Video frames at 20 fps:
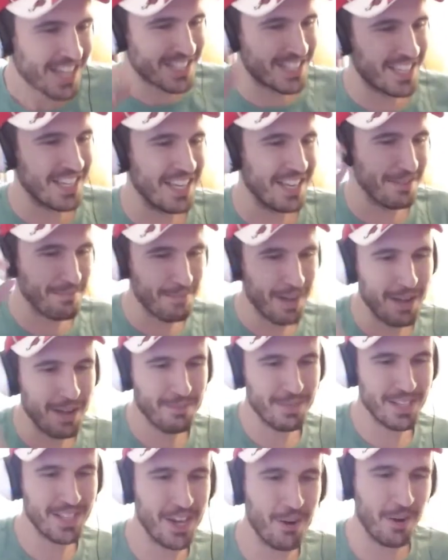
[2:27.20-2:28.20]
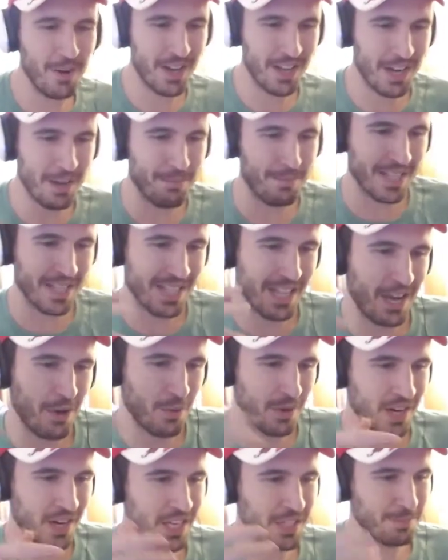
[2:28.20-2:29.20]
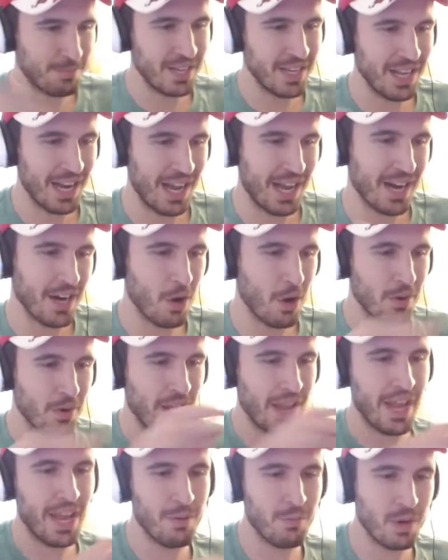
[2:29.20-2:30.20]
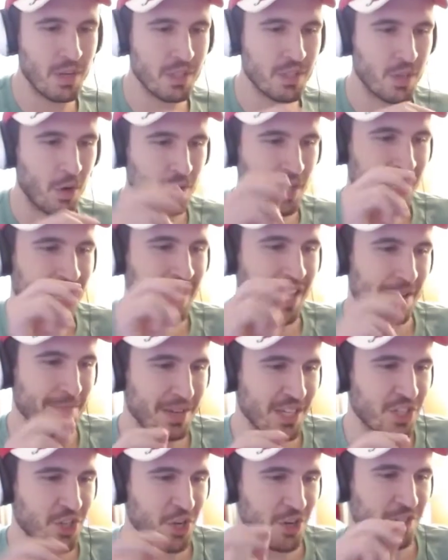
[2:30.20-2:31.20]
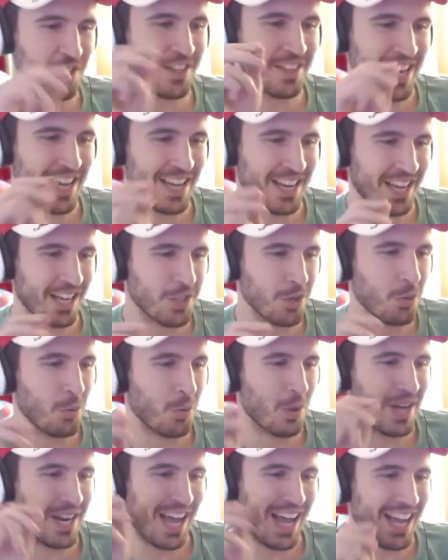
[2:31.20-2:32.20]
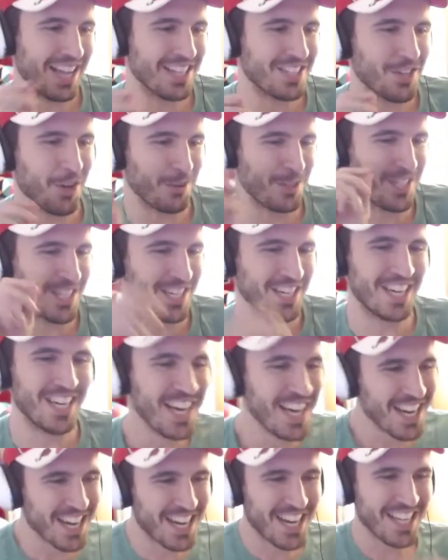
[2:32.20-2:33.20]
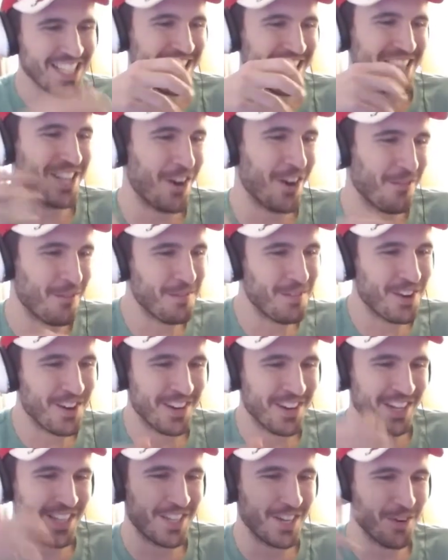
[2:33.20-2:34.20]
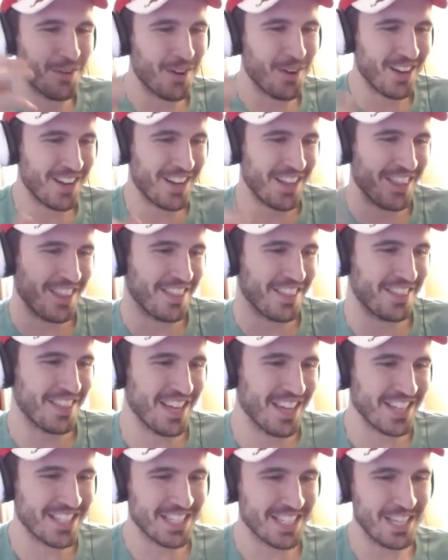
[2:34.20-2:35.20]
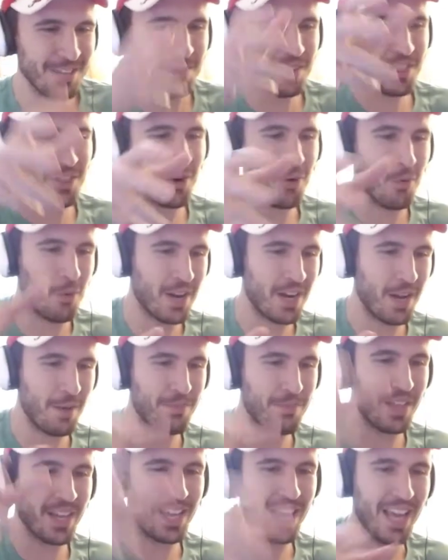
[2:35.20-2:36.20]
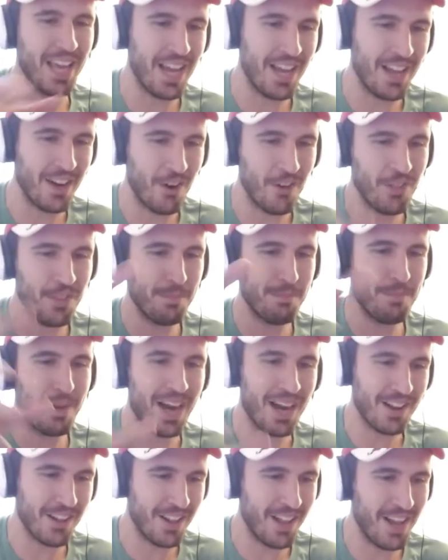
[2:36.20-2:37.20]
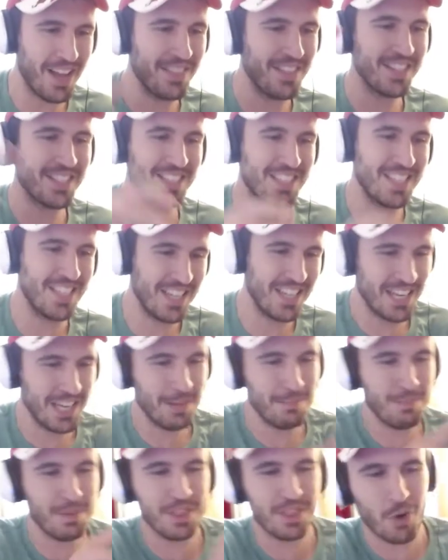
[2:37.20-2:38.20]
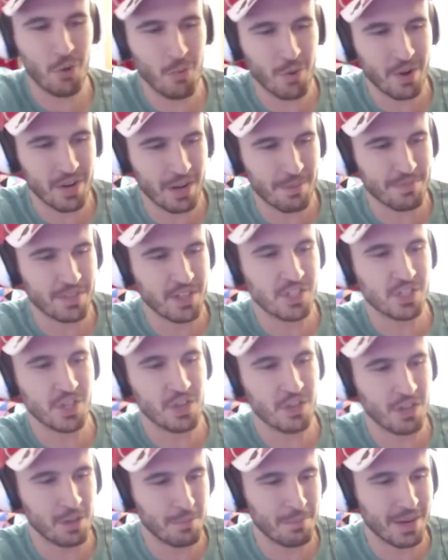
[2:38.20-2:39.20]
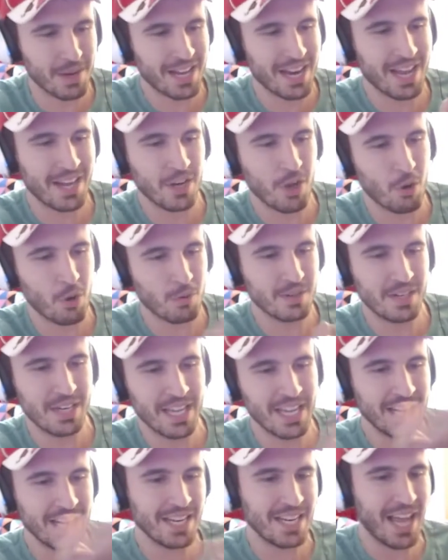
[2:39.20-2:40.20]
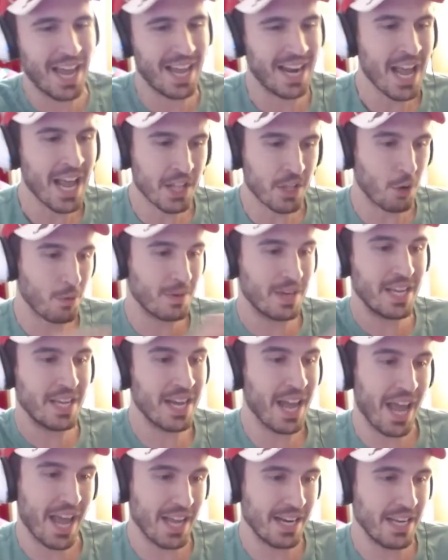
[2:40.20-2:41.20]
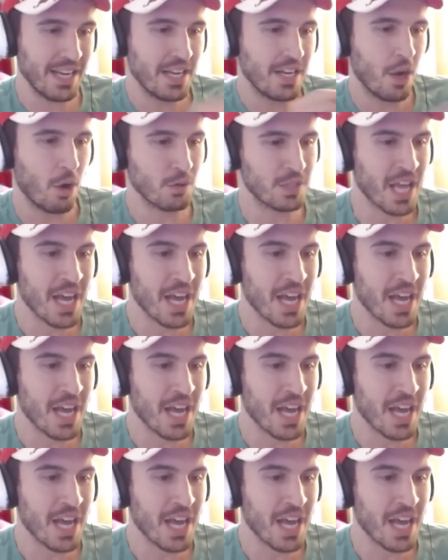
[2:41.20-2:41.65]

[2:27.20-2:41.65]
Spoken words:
sitting bobbing your head up and down when I spit. I go to Arizona, get my journal, then I do what I told you, cause I know I'm gonna do all of the things. He be throwing up the can on the bottle and the scene, he be throwing up the journal, but I don't need that, don't need any notes,